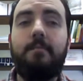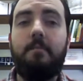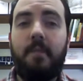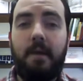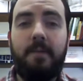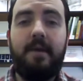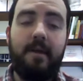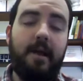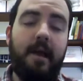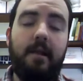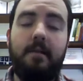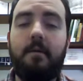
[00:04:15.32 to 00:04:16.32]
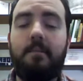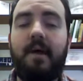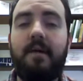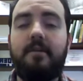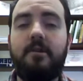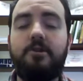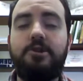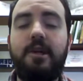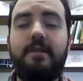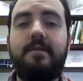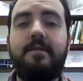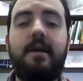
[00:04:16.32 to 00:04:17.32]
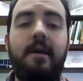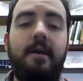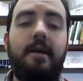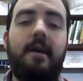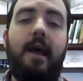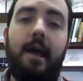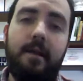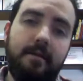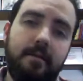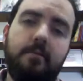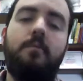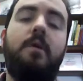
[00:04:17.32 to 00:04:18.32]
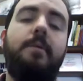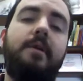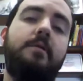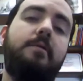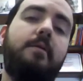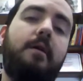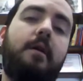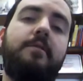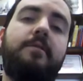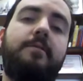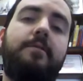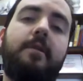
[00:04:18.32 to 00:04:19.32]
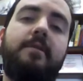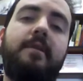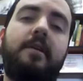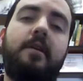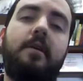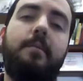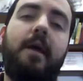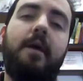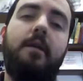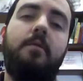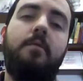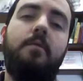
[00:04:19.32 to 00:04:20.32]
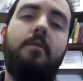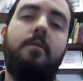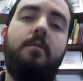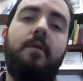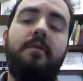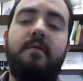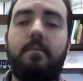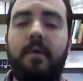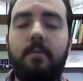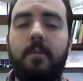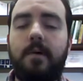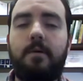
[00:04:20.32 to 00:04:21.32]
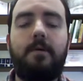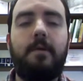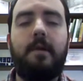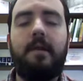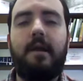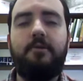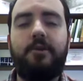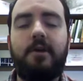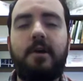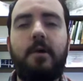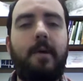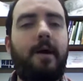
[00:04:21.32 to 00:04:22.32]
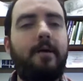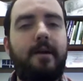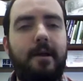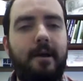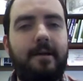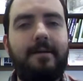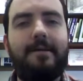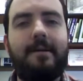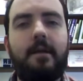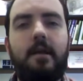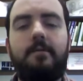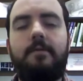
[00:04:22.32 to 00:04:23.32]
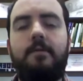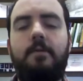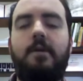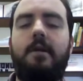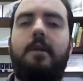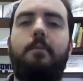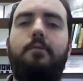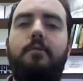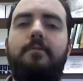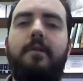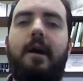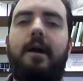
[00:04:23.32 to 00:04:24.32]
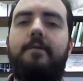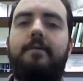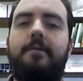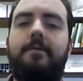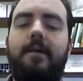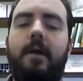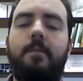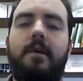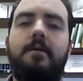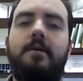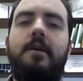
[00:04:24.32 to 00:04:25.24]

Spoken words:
maybe can pass on genes, and women also focusing on men who is a breadwinner, who can actually go out and hunt and get food and provide for the family.